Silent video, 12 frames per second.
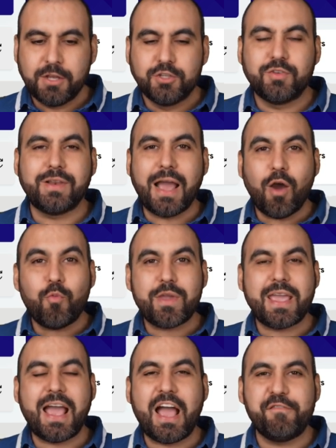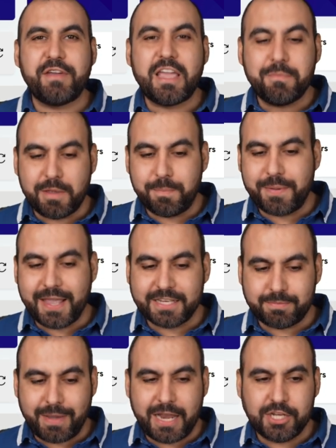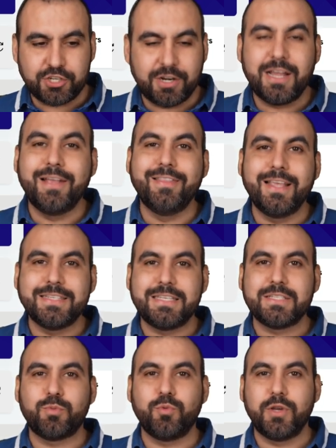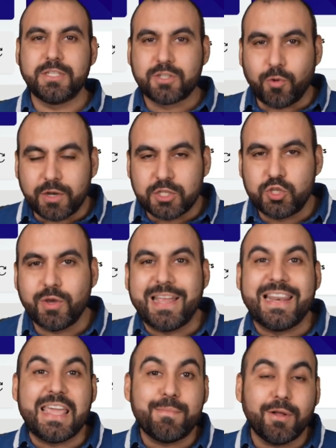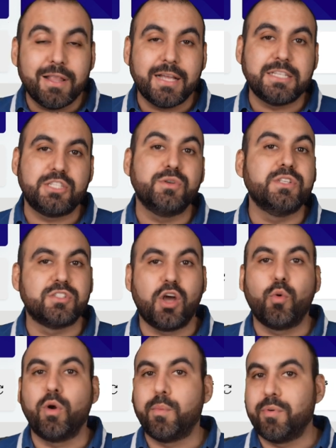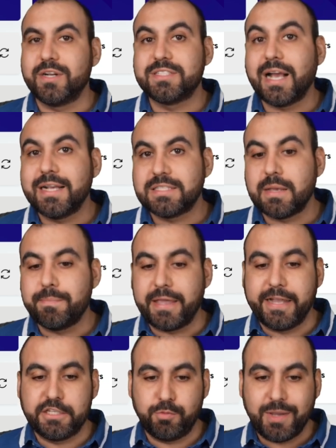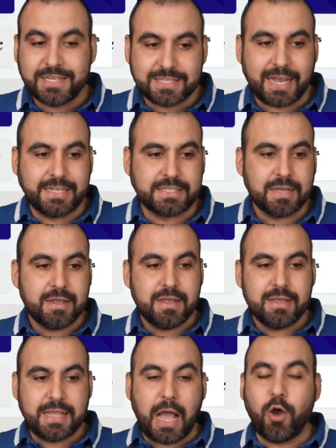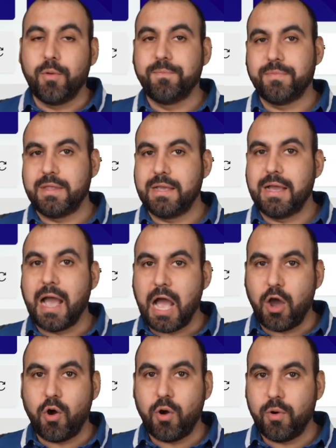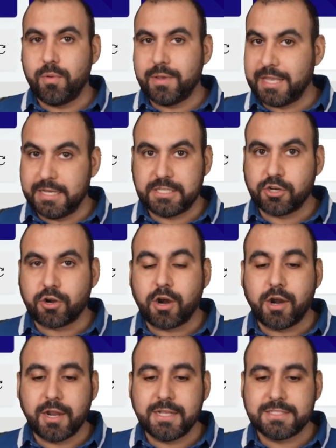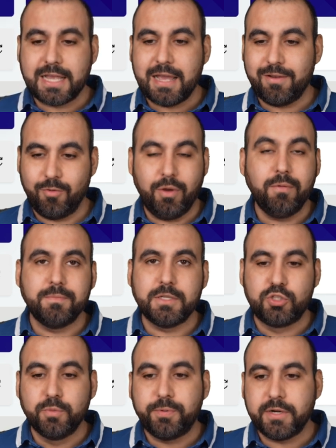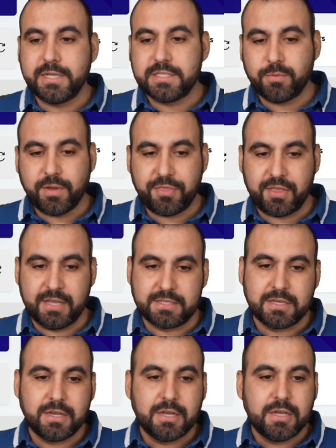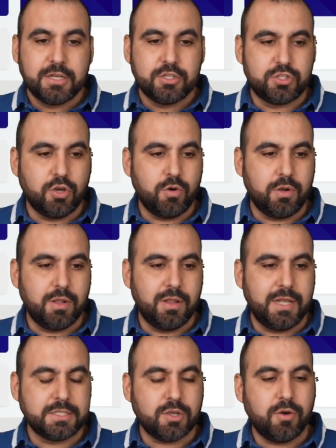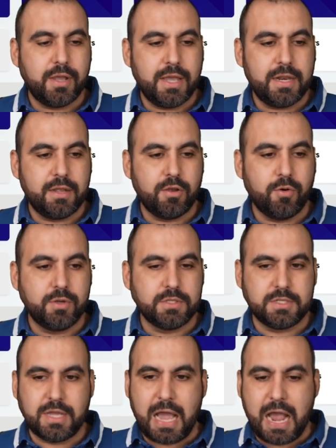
So now we have a V P S manager, and this is, is going to enable us to install WordPress sites and P H P sites. Now, how easy or hard is that? Well, it's super easy with this. So let's go ahead and go into